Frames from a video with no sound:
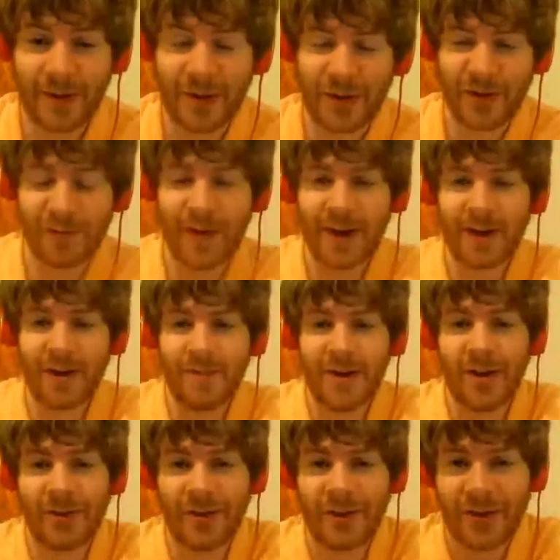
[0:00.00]
Beta because
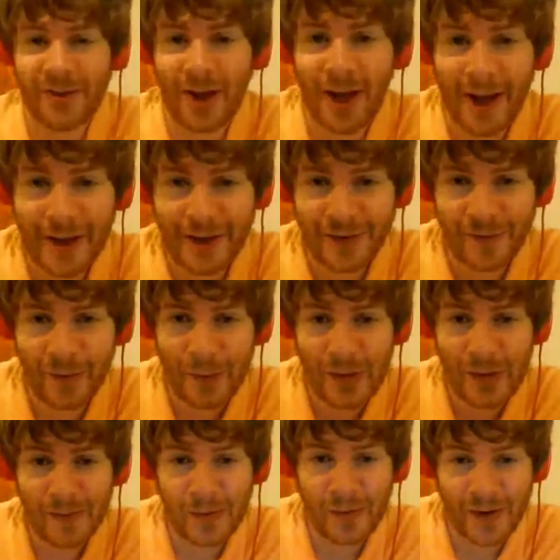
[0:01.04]
of the size for the
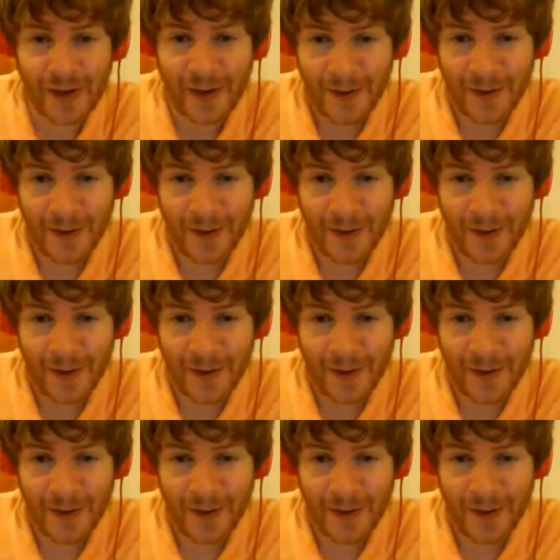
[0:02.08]
movie.